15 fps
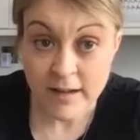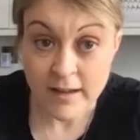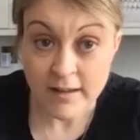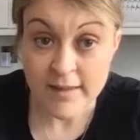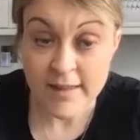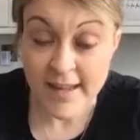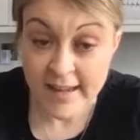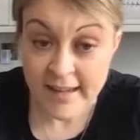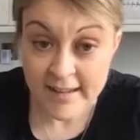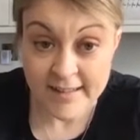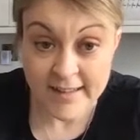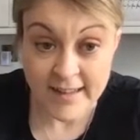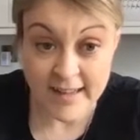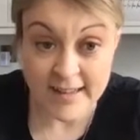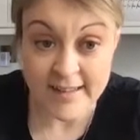This
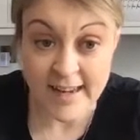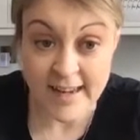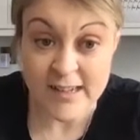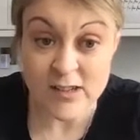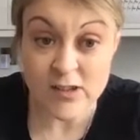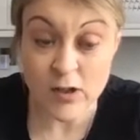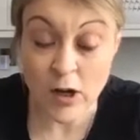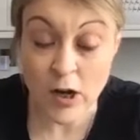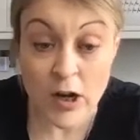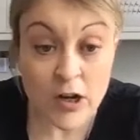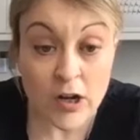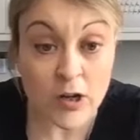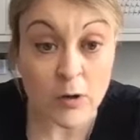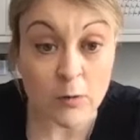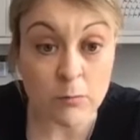is a
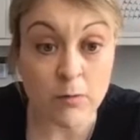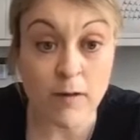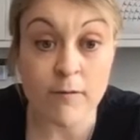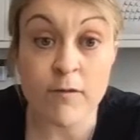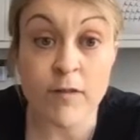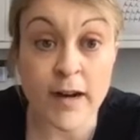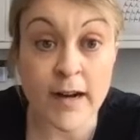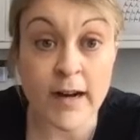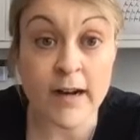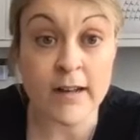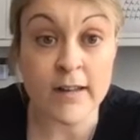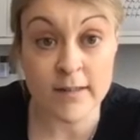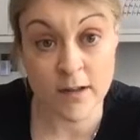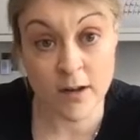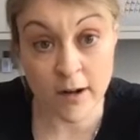tuck
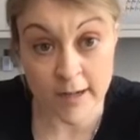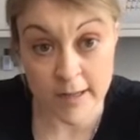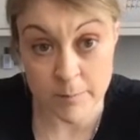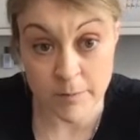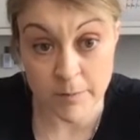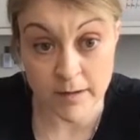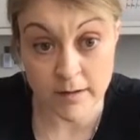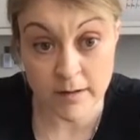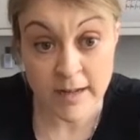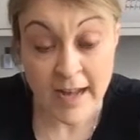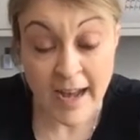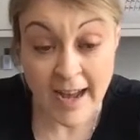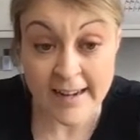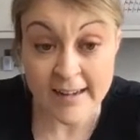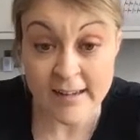reverse hyper
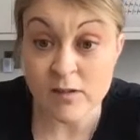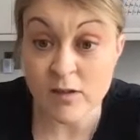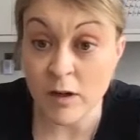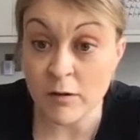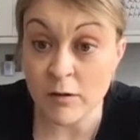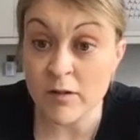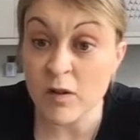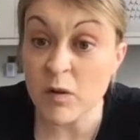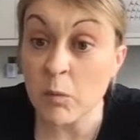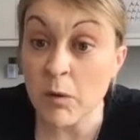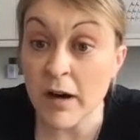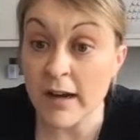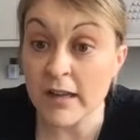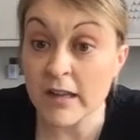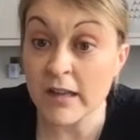and is going to
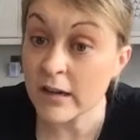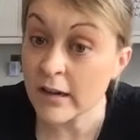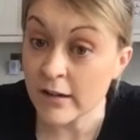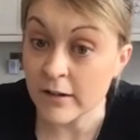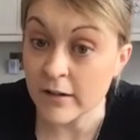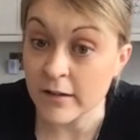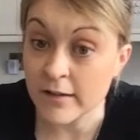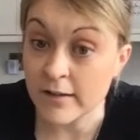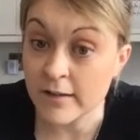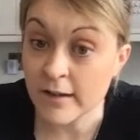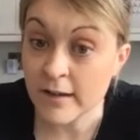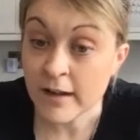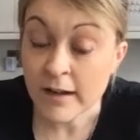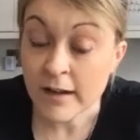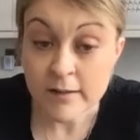work your glutes.
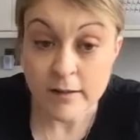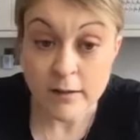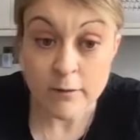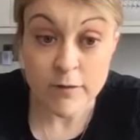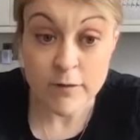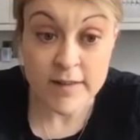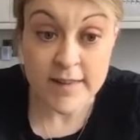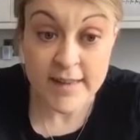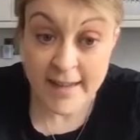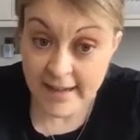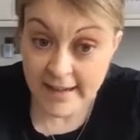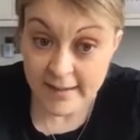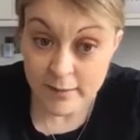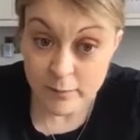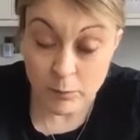So for
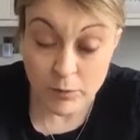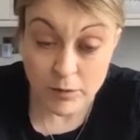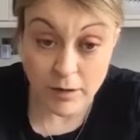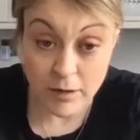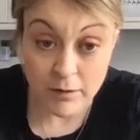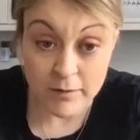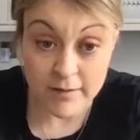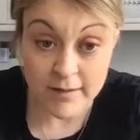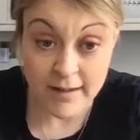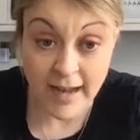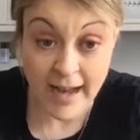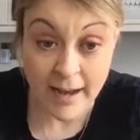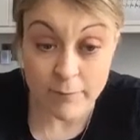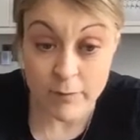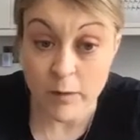this, we're going to
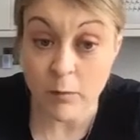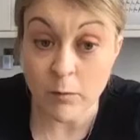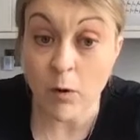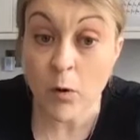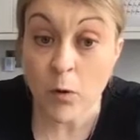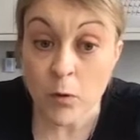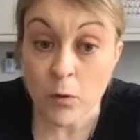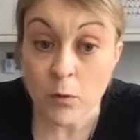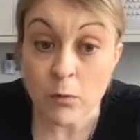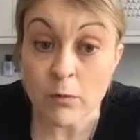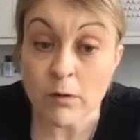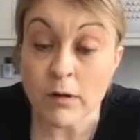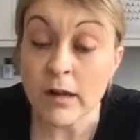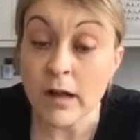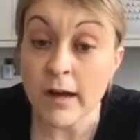have you all
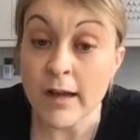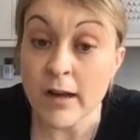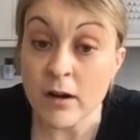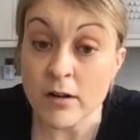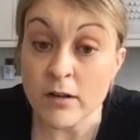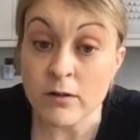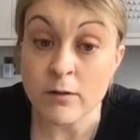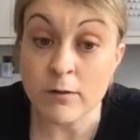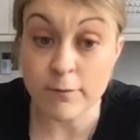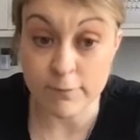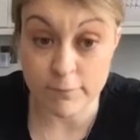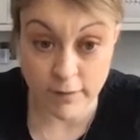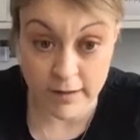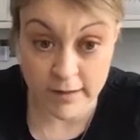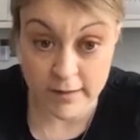lie on your
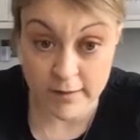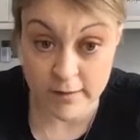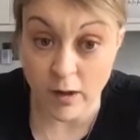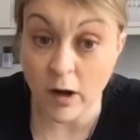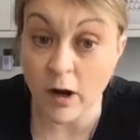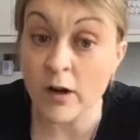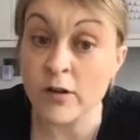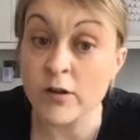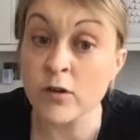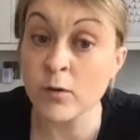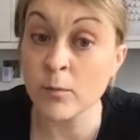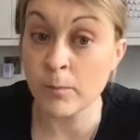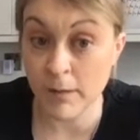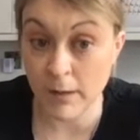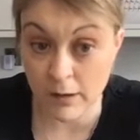fronts on your
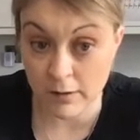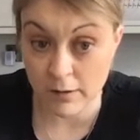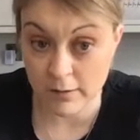block.